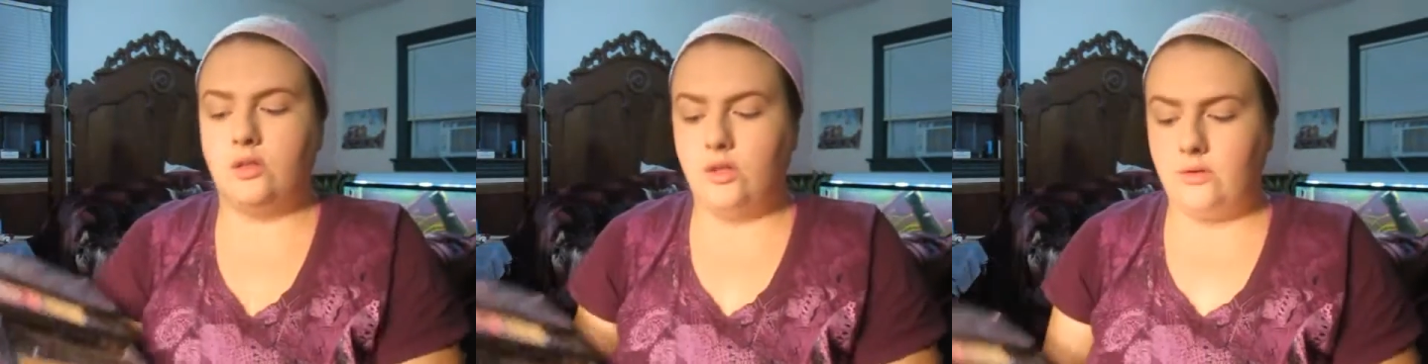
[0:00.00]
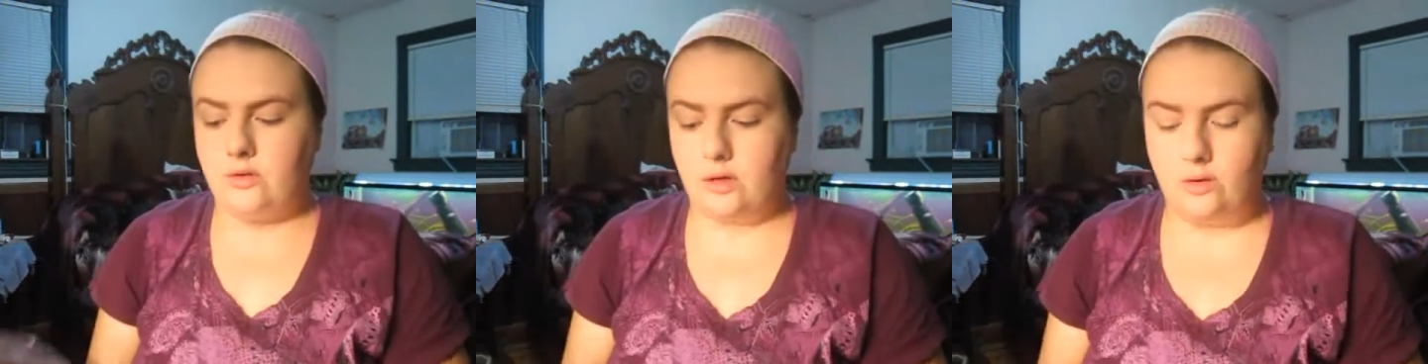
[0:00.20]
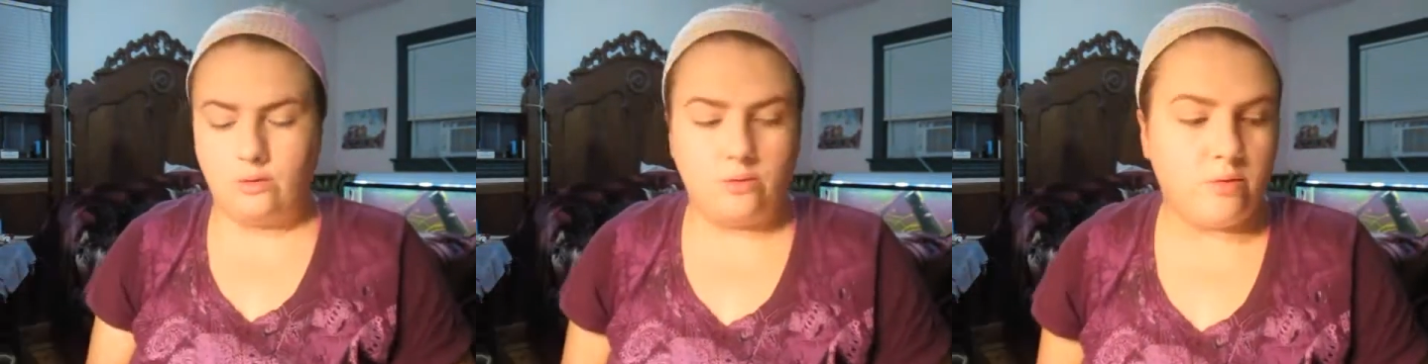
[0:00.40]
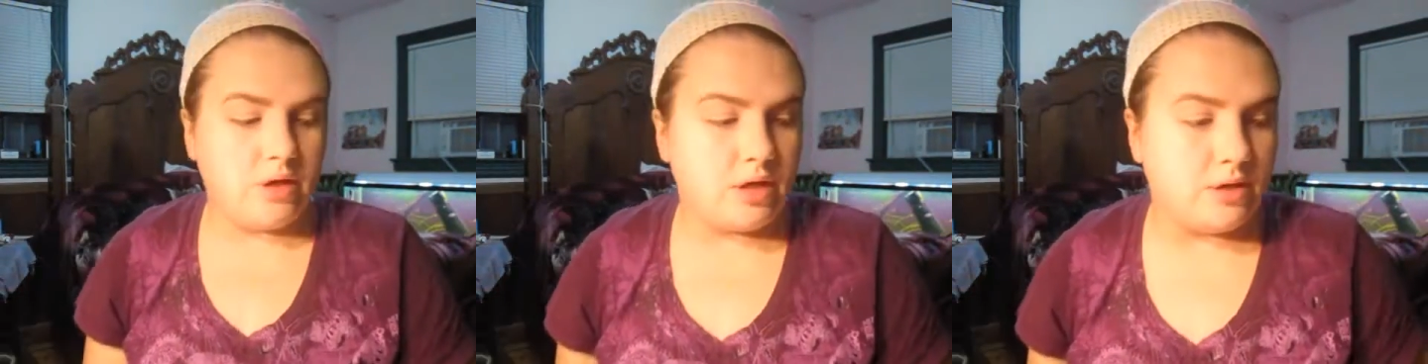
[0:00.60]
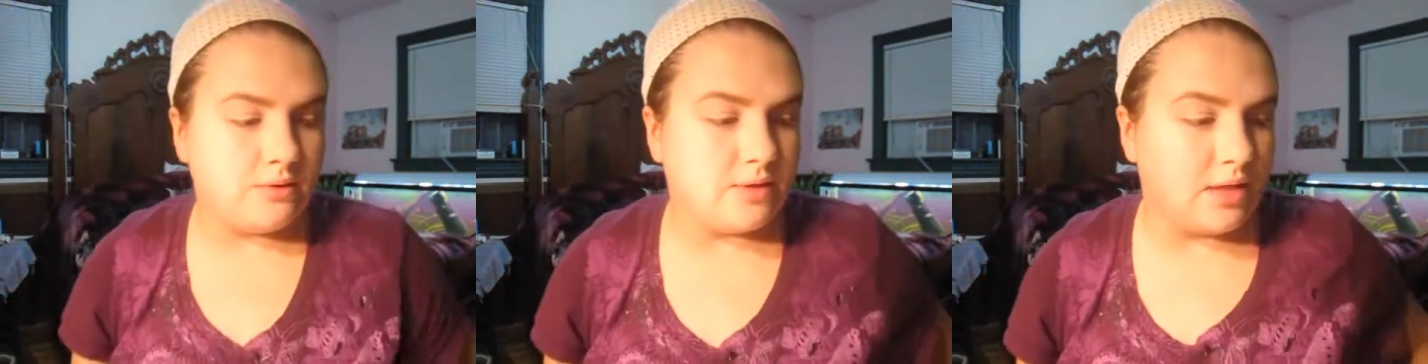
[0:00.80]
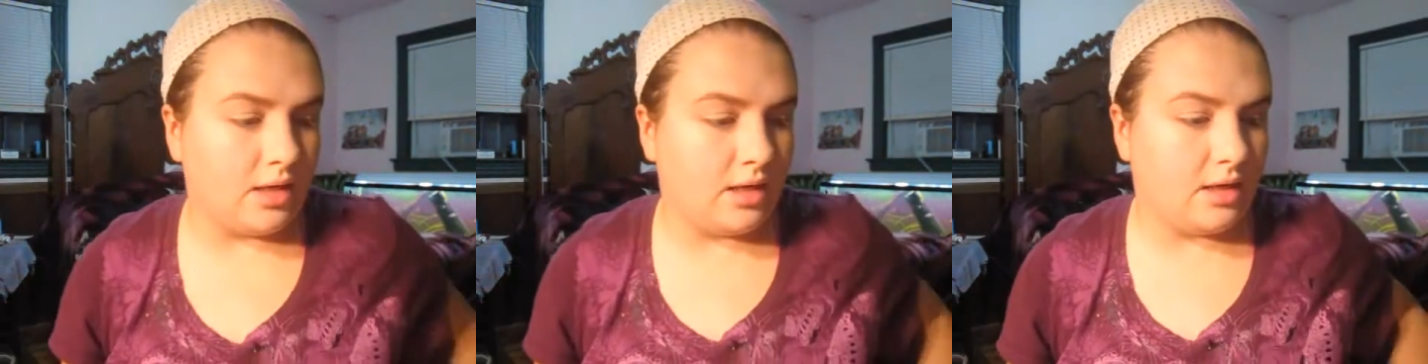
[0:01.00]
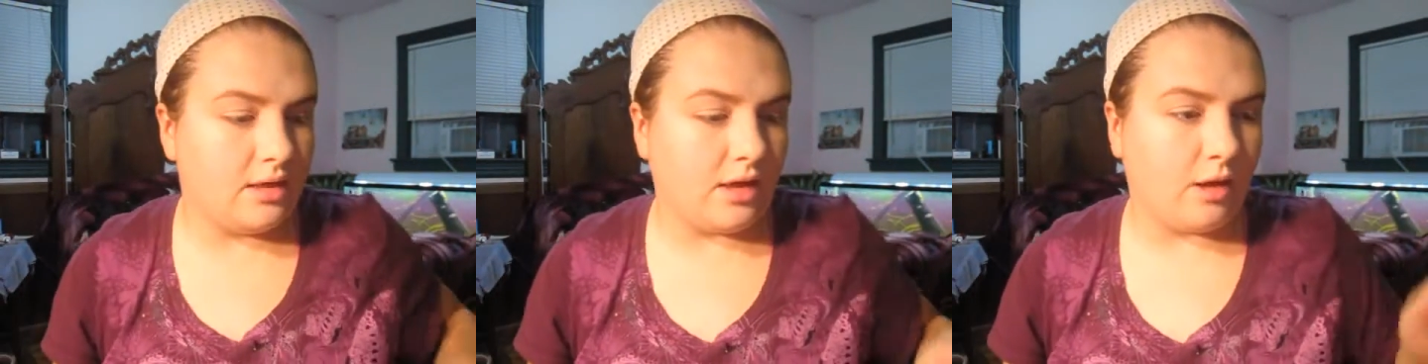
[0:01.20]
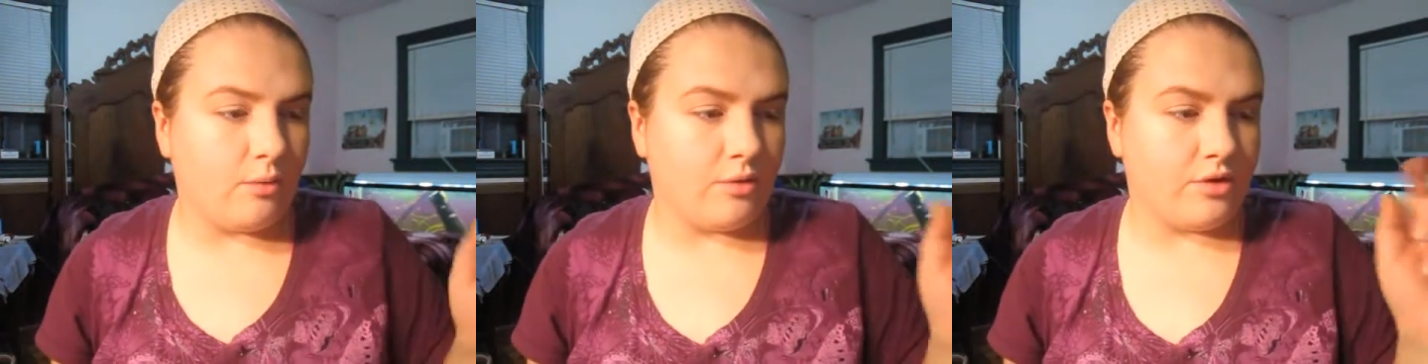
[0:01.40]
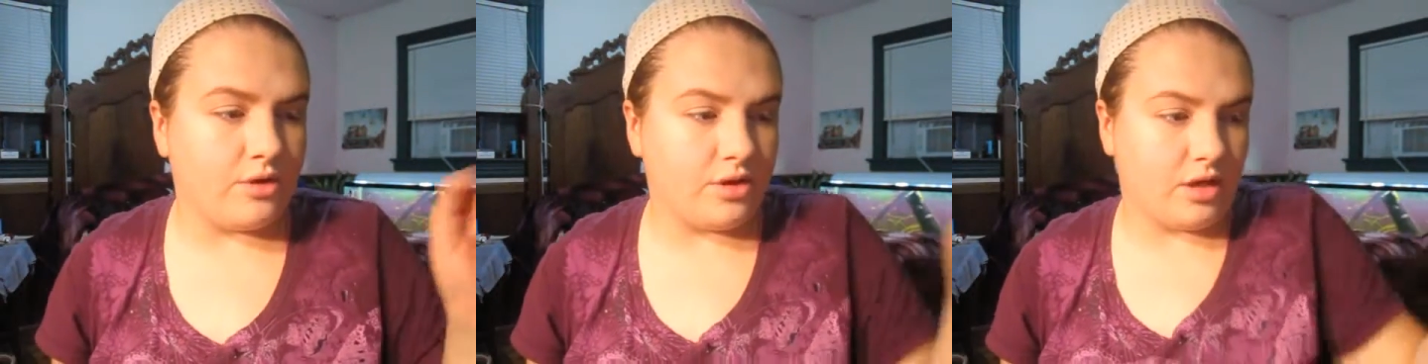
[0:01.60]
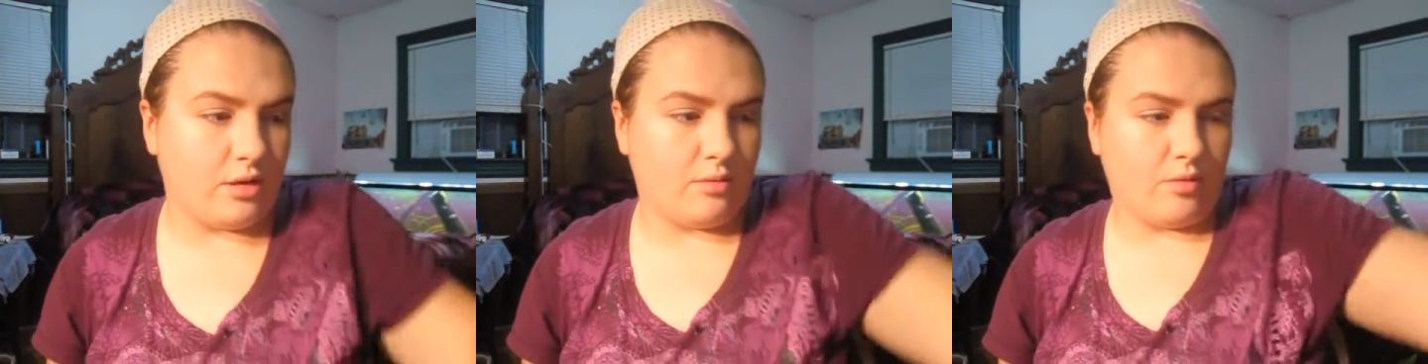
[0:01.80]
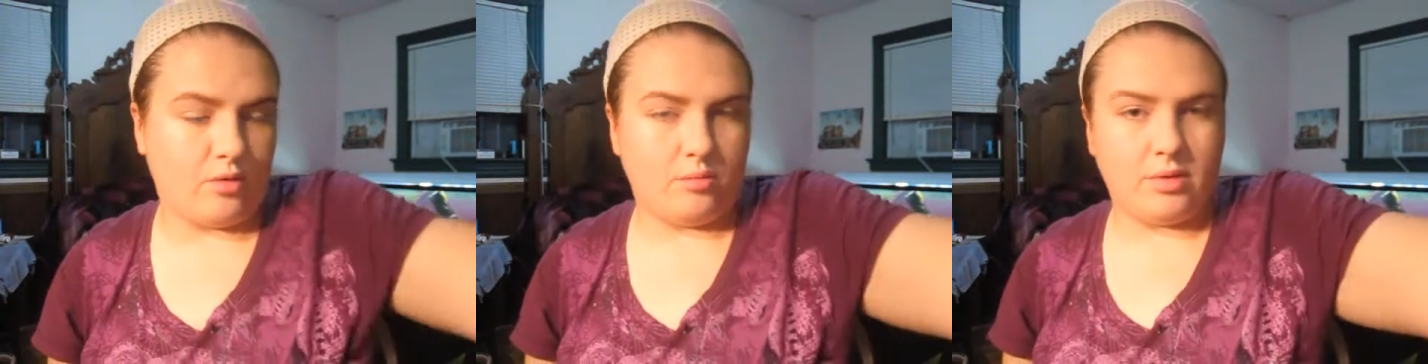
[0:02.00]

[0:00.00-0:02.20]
You don't want to use anything with shimmer